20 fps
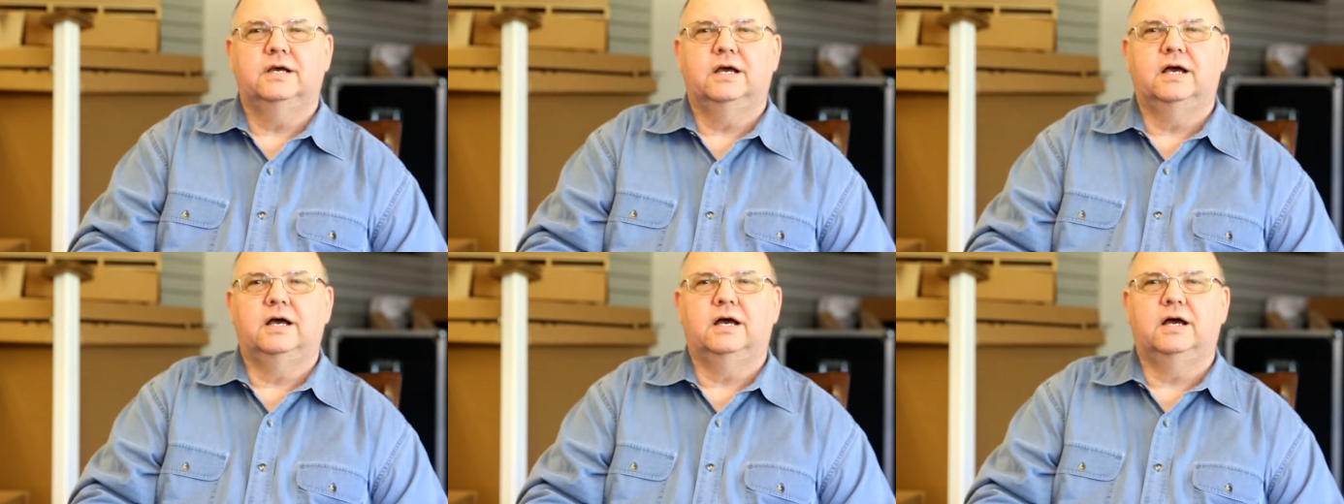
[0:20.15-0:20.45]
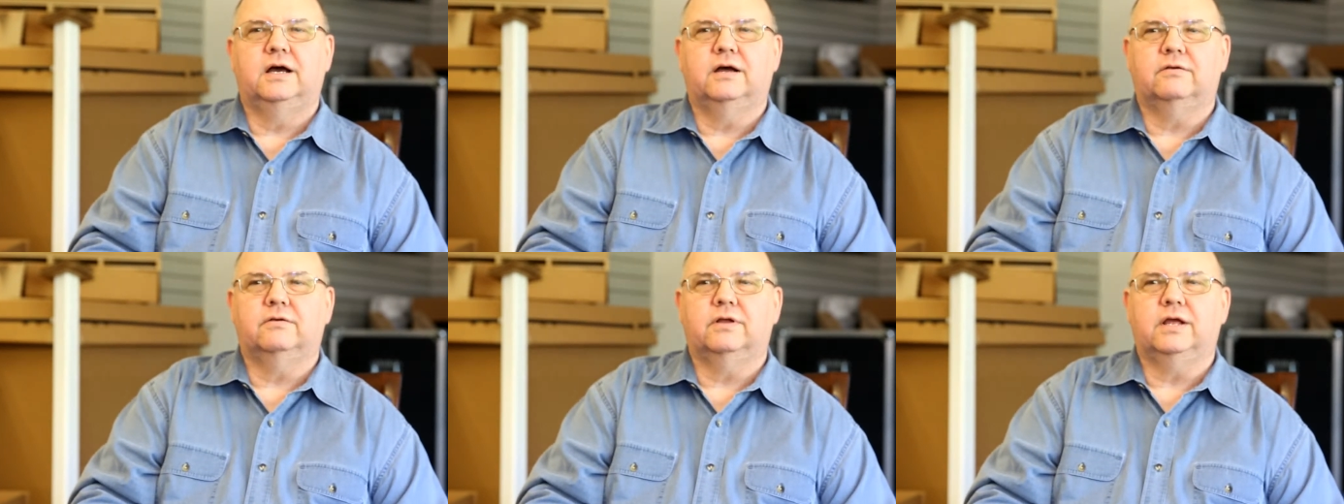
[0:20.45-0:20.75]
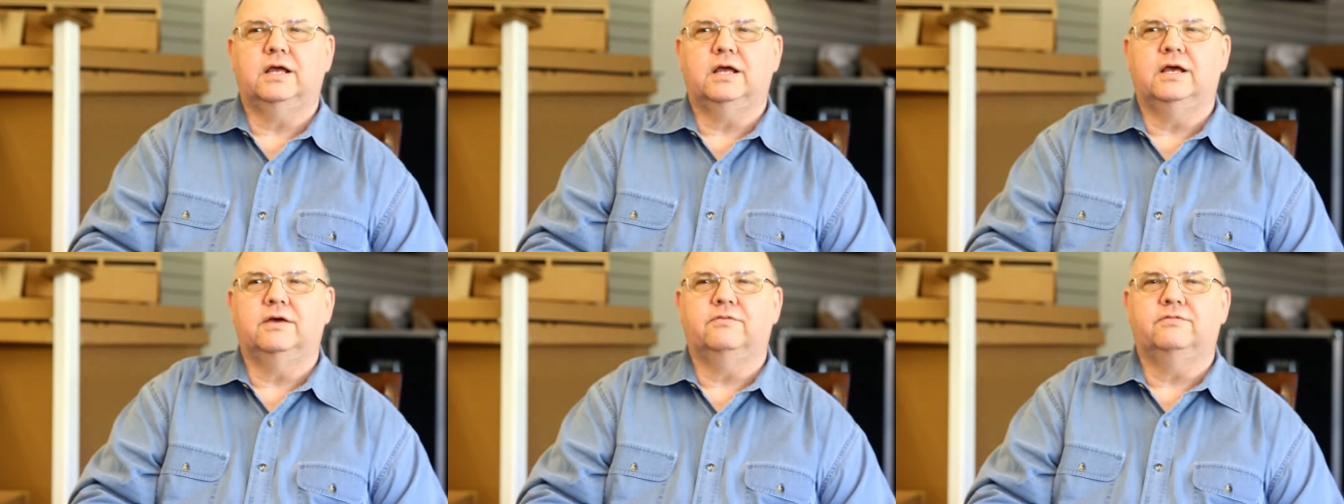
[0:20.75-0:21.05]

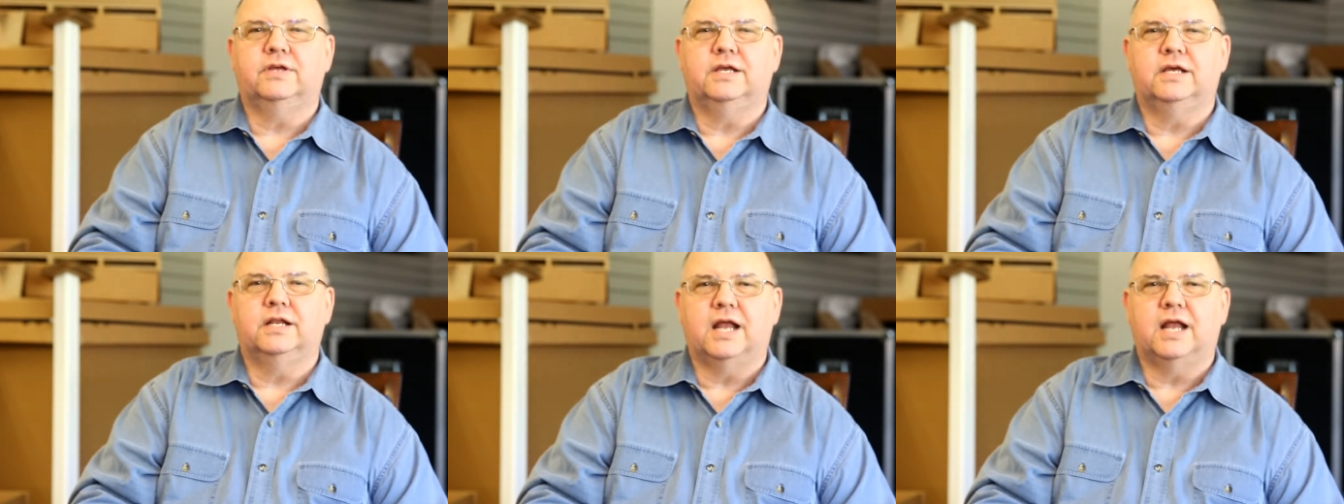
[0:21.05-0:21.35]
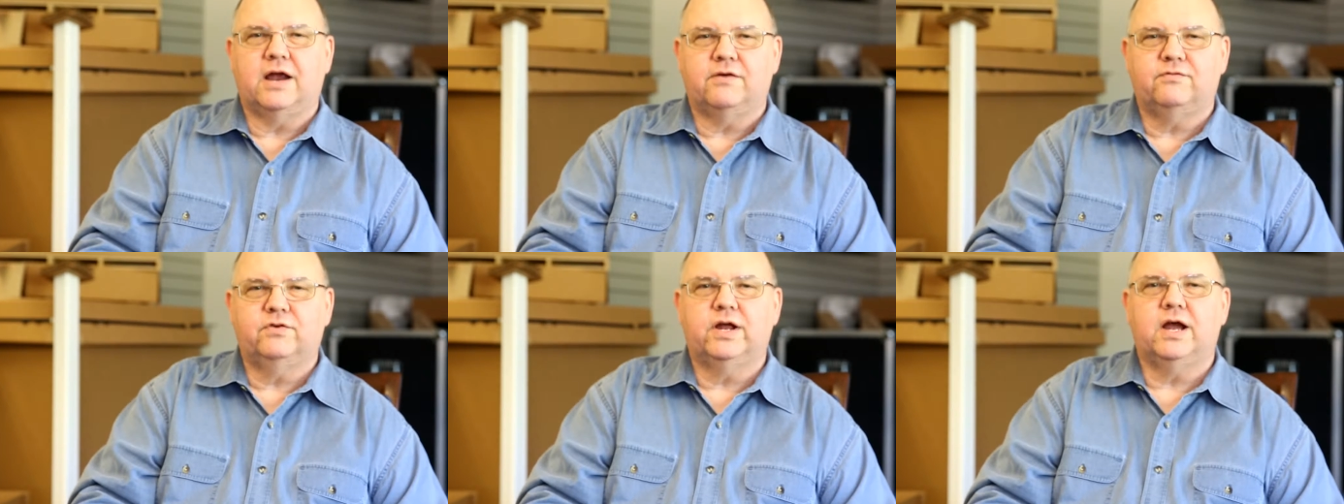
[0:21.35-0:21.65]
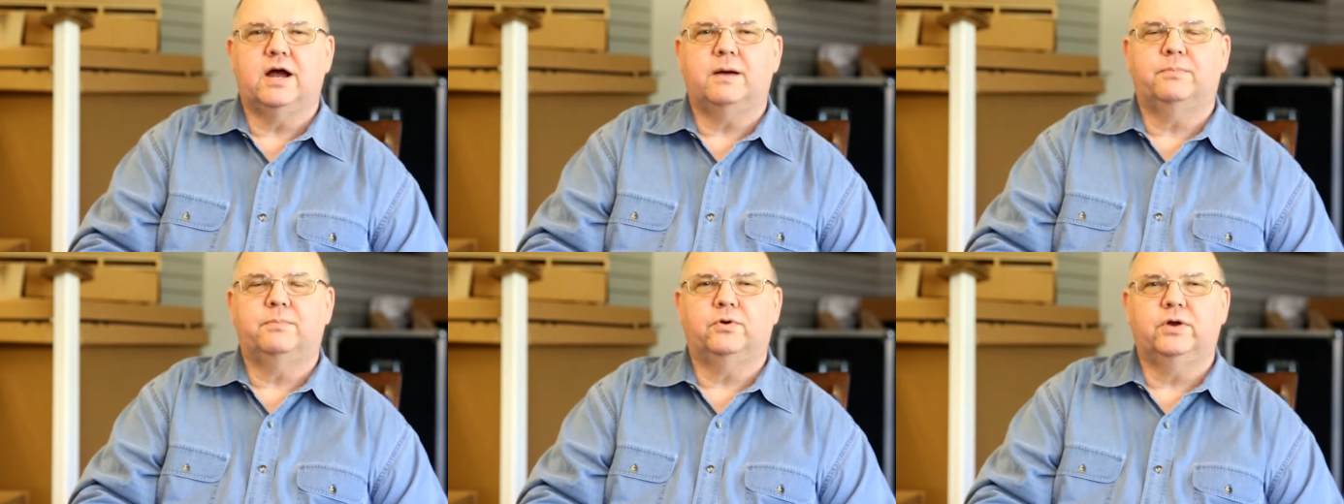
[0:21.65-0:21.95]
in
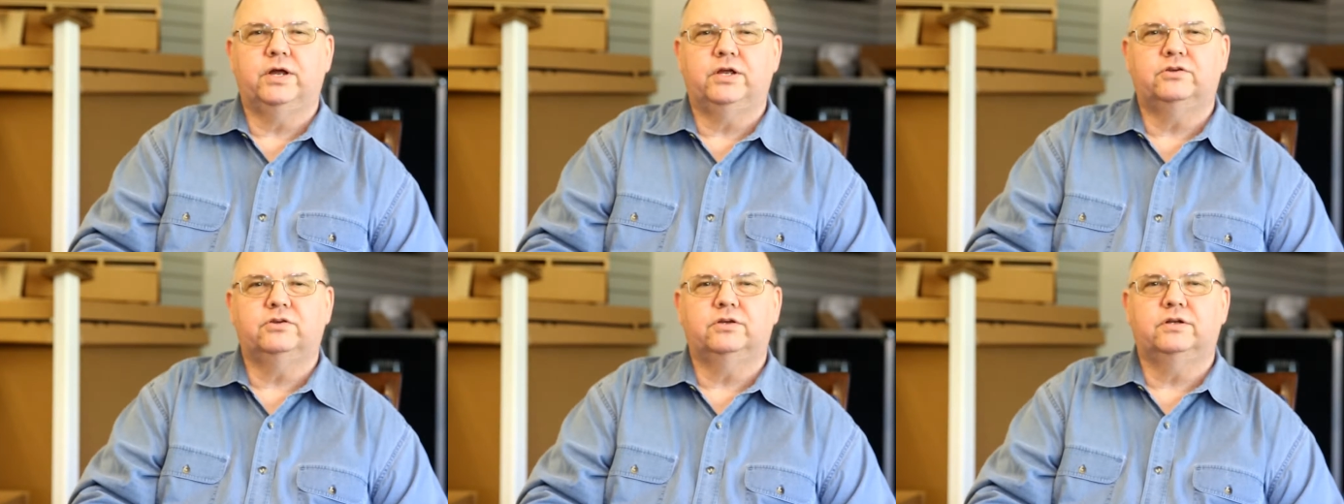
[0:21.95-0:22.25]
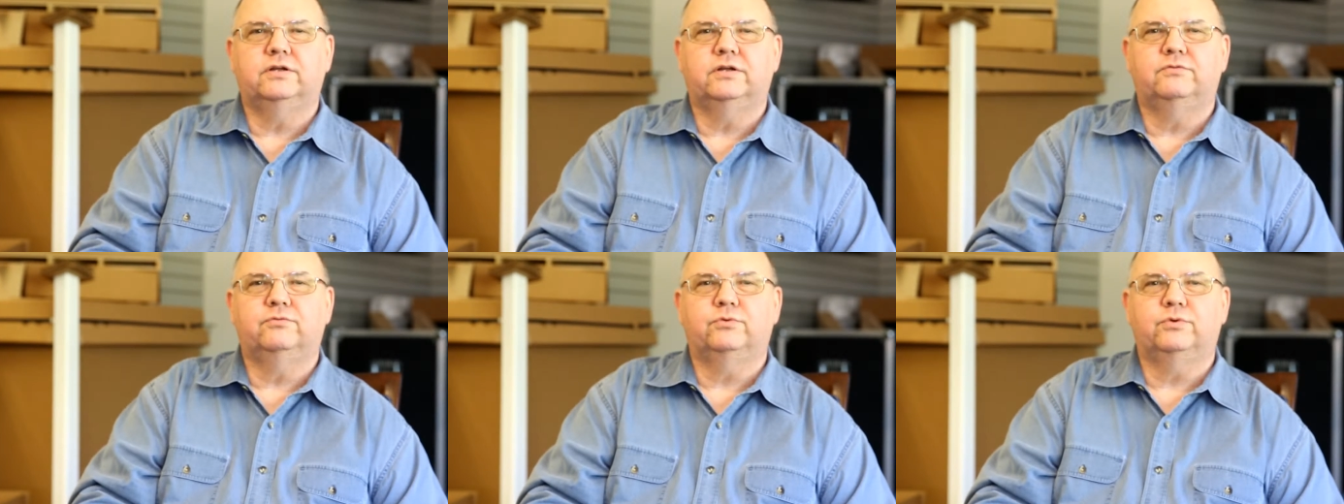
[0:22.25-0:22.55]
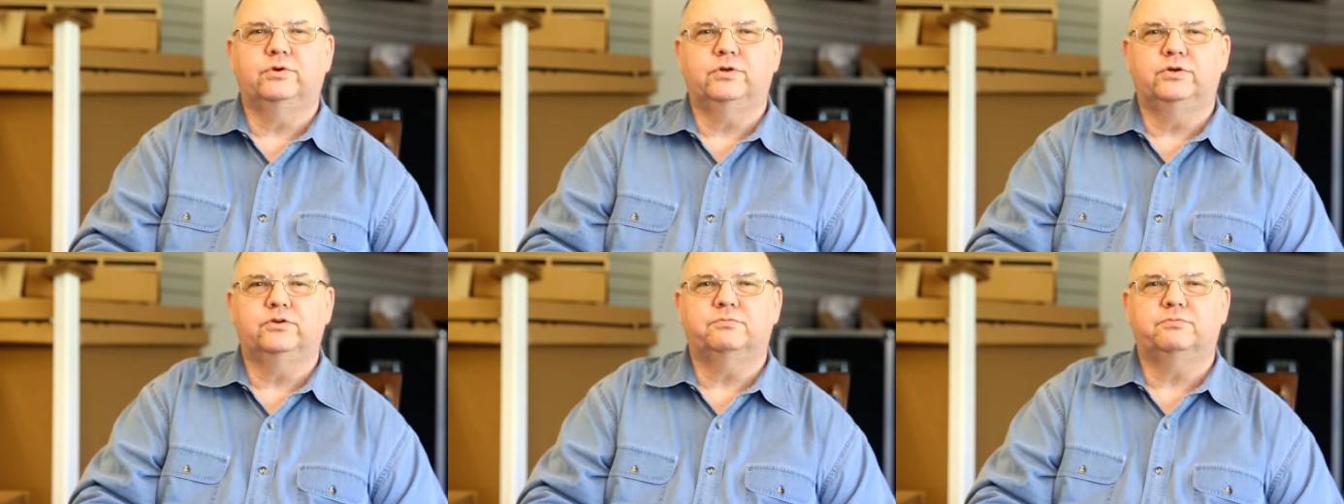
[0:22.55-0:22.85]
every operation, have
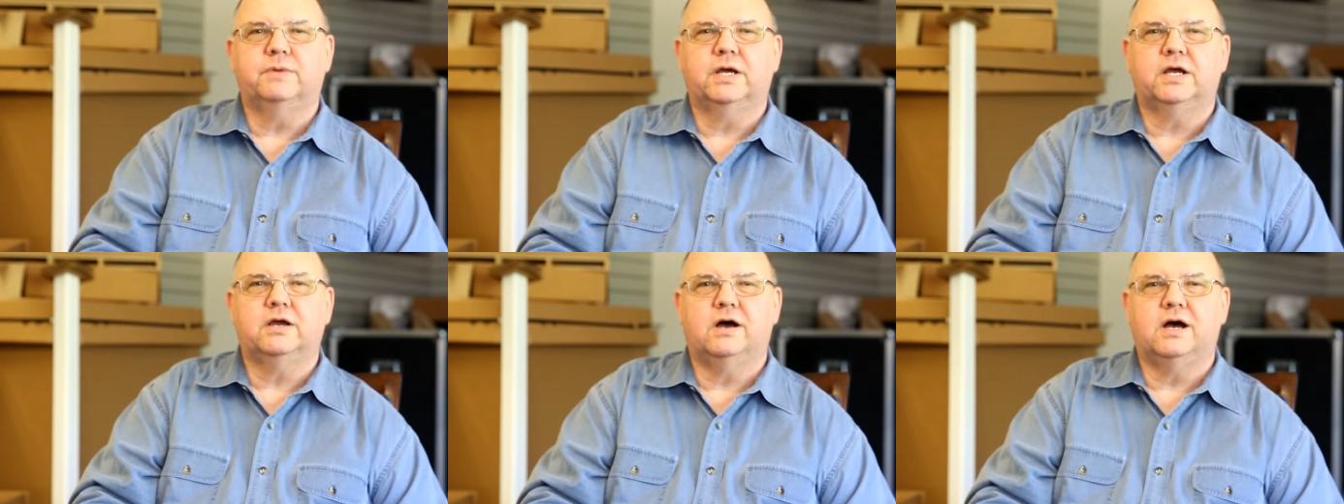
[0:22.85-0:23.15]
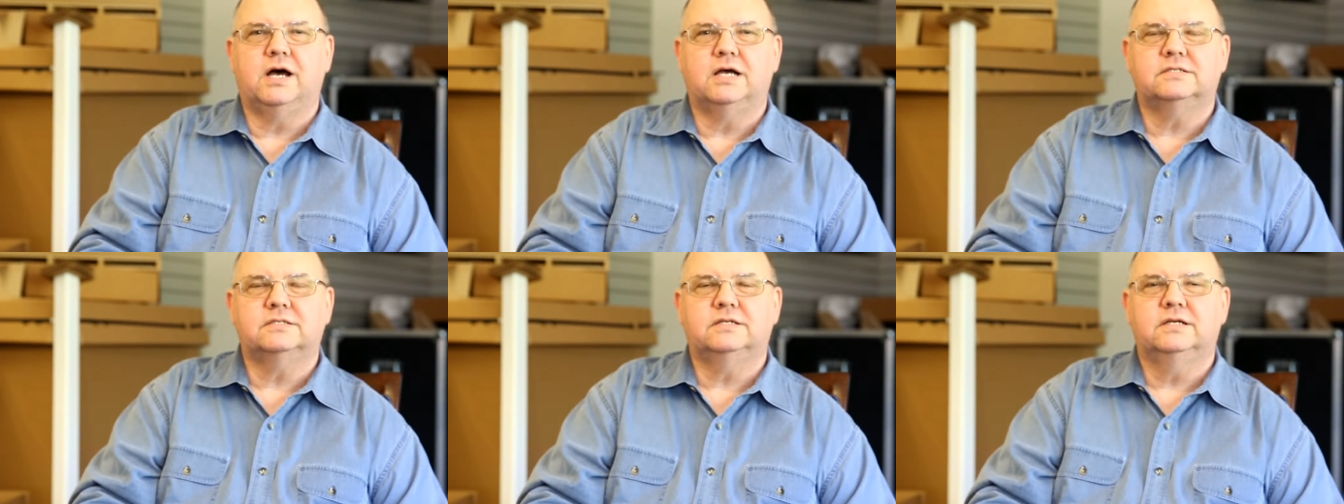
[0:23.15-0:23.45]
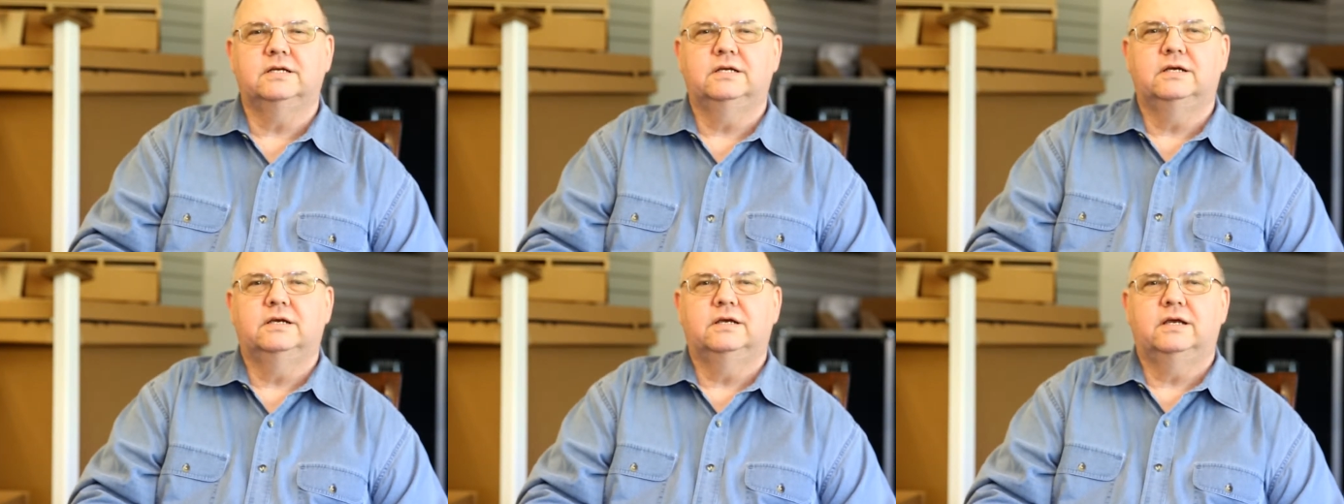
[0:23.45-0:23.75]
reduced my cost